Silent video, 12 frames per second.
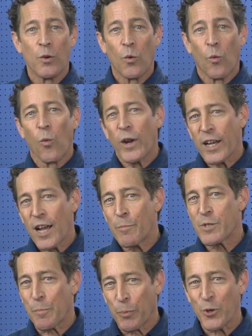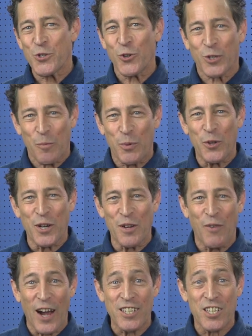When it comes to personal computing
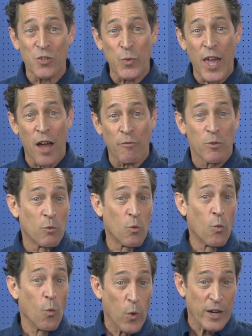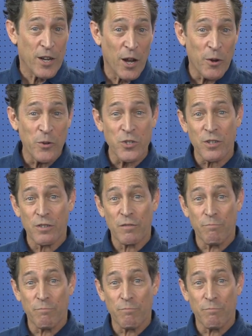devices, we have Windows,